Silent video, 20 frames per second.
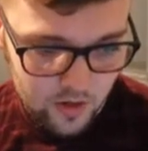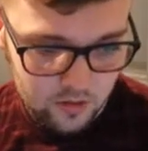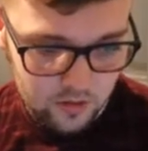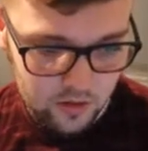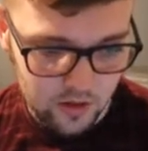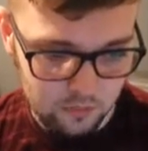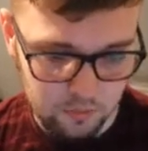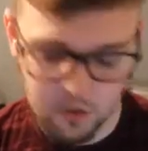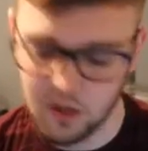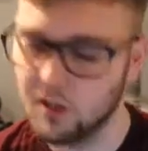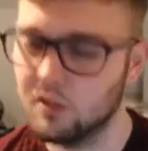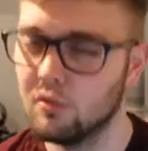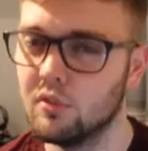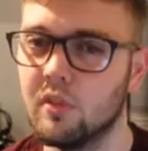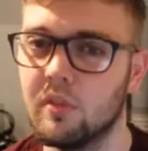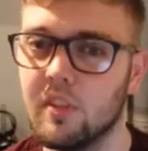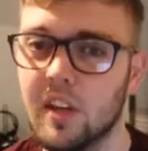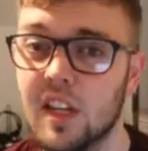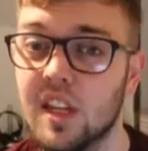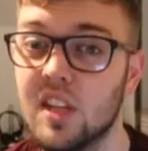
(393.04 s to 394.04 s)
apparently
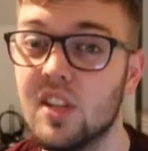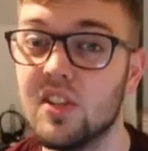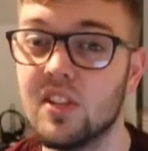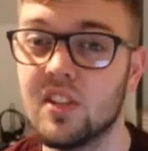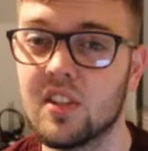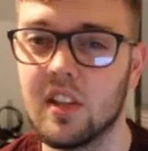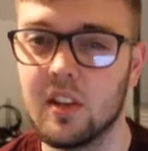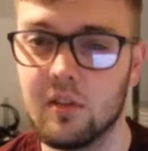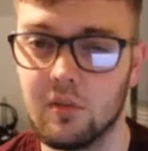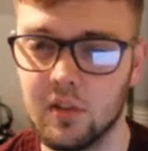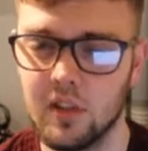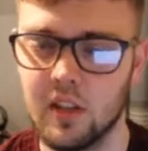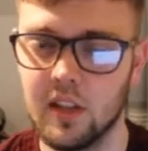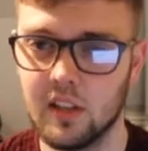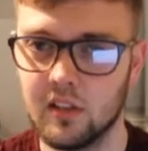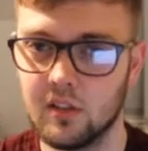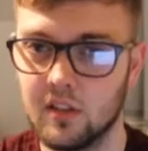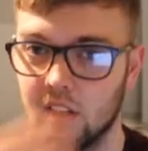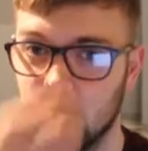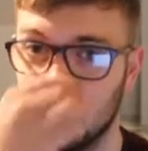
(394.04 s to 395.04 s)

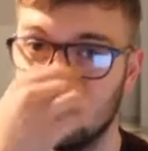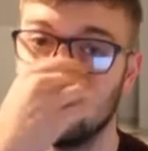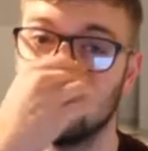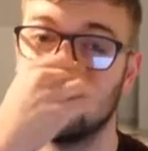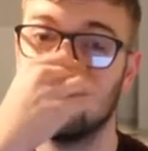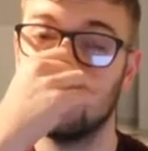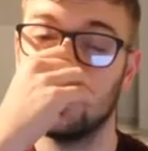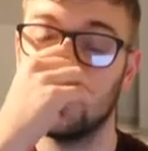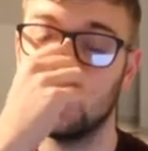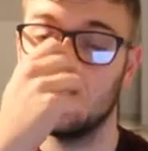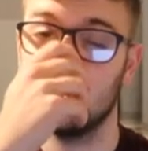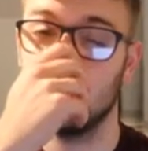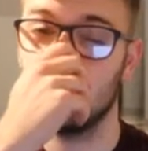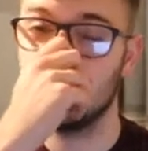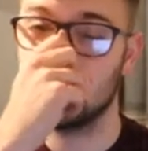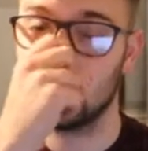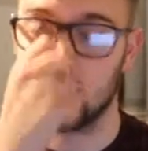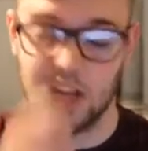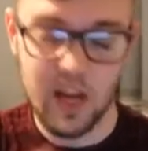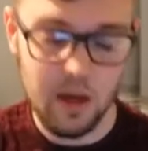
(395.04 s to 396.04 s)
it looked a very
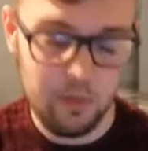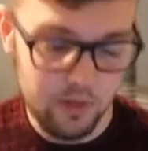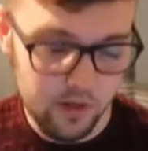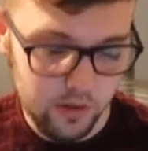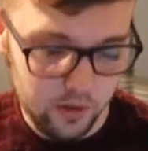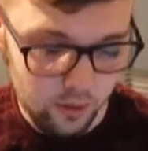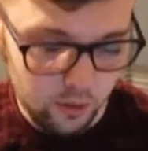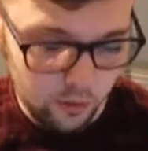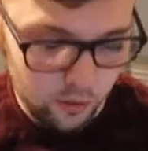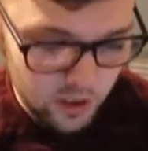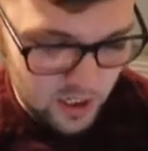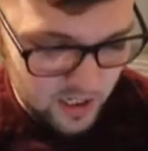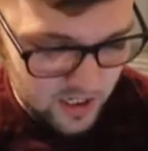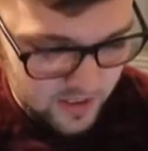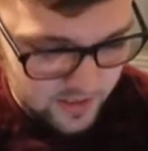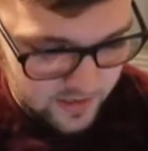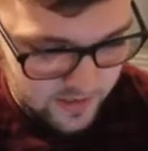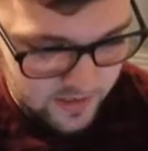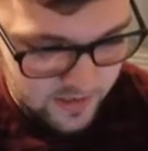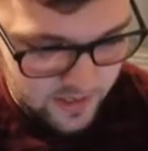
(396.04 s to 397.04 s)
scrappy goal,
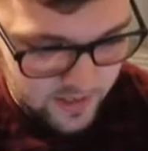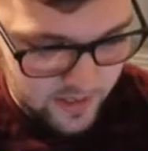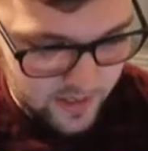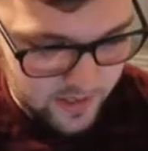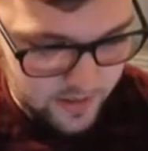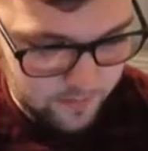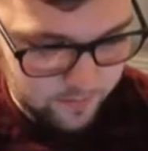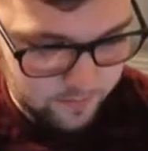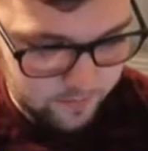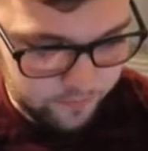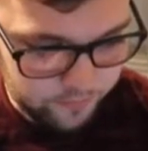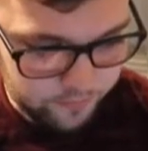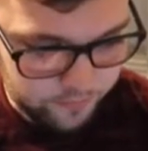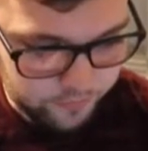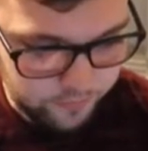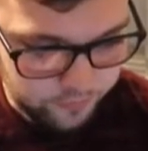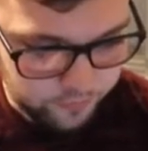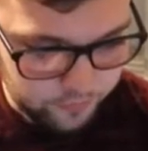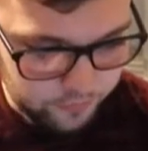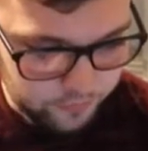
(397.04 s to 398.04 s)
and
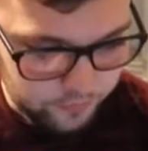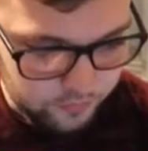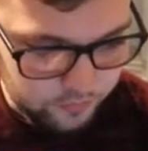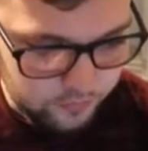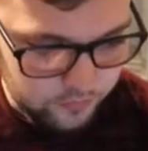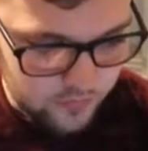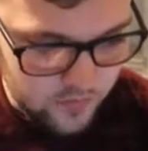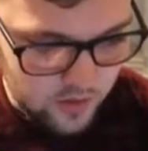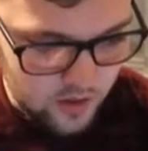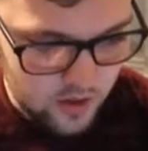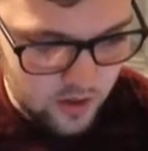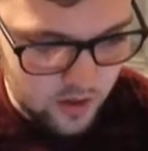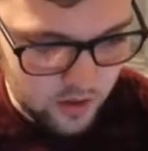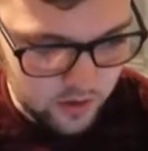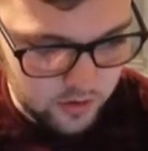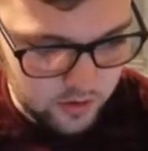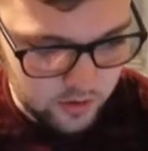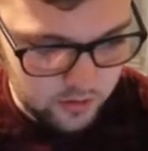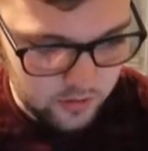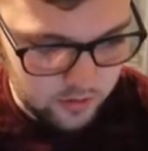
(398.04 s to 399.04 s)

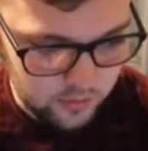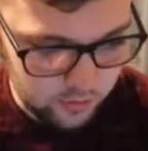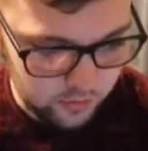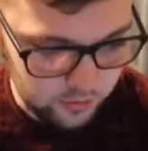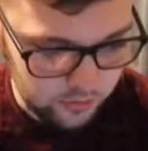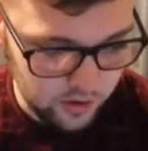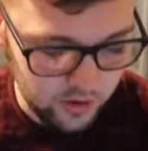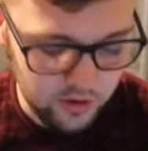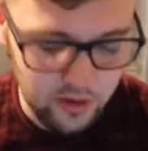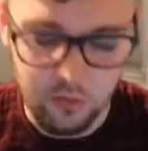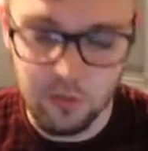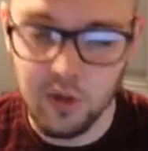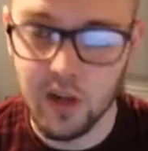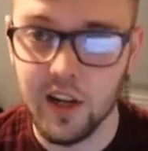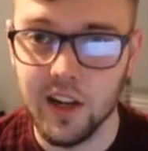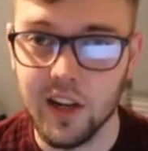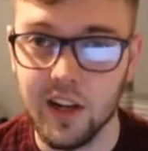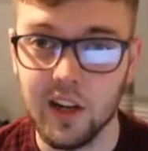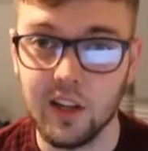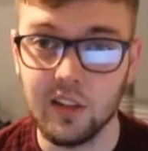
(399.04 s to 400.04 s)
it was certainly what
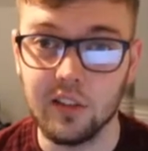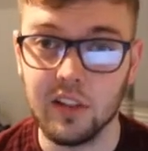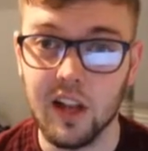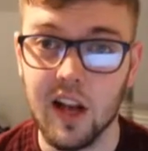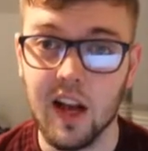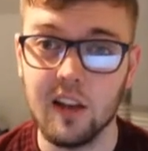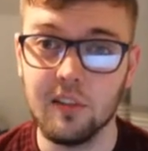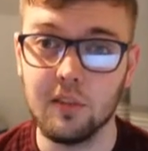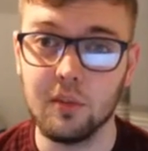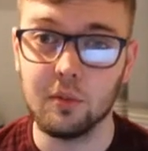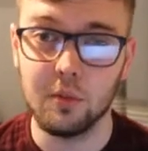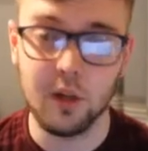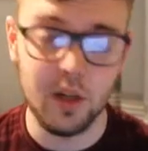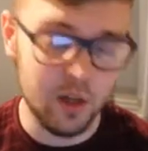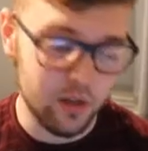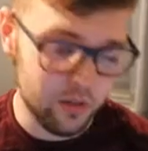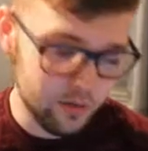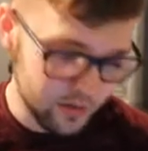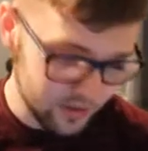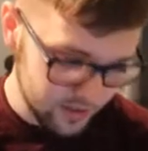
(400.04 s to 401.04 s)
I heard live as
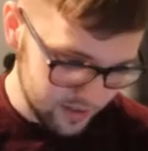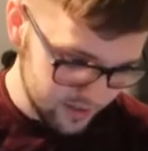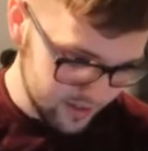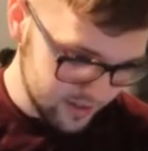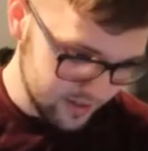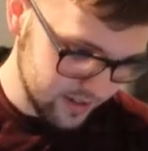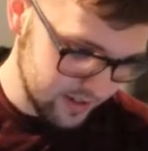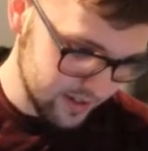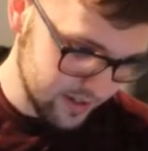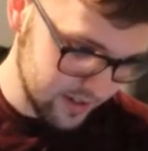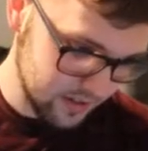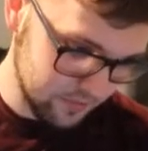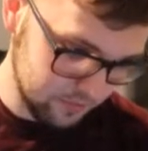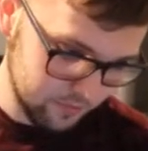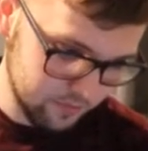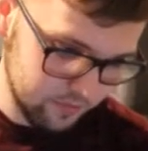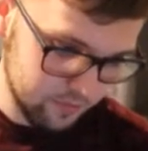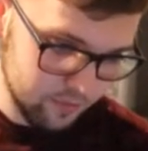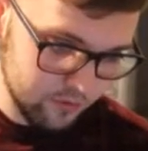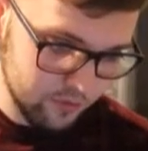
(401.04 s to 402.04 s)
well,
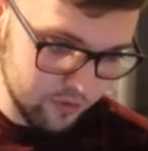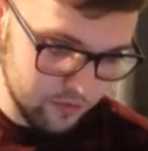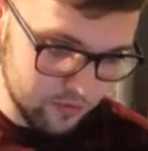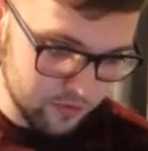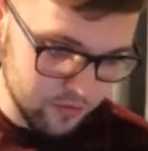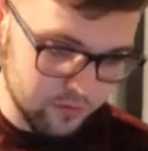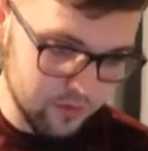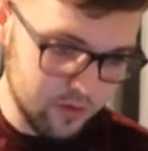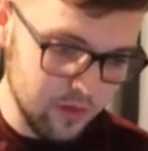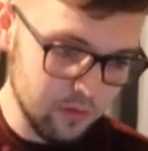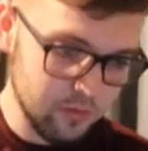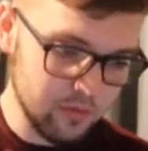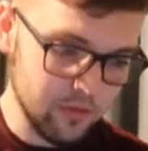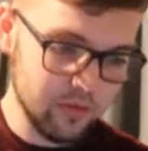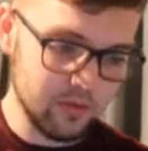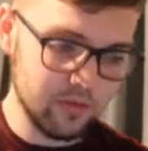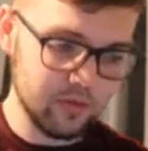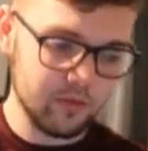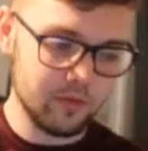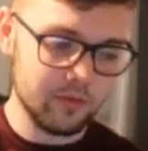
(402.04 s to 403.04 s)
from a
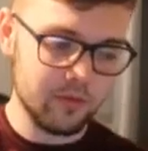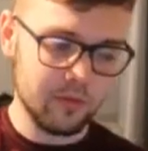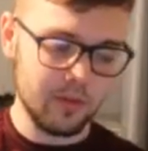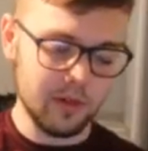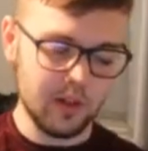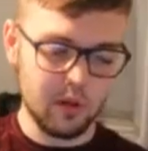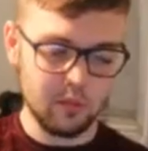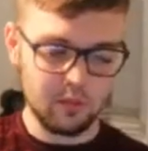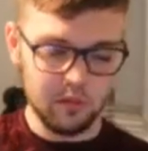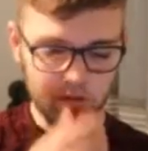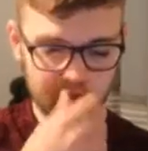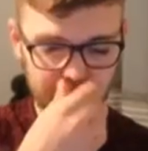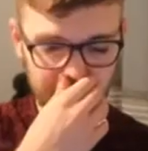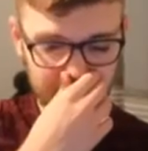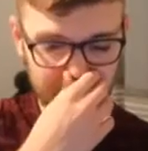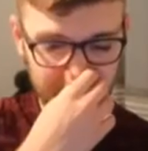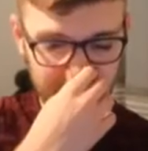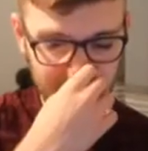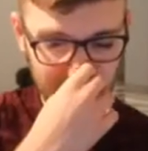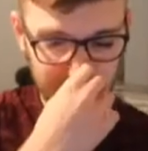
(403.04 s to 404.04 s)
couple of
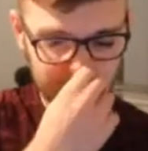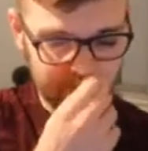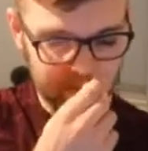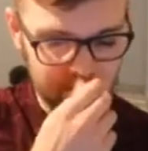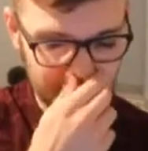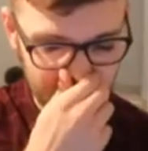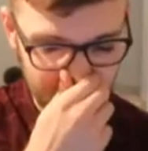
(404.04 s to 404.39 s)
sources.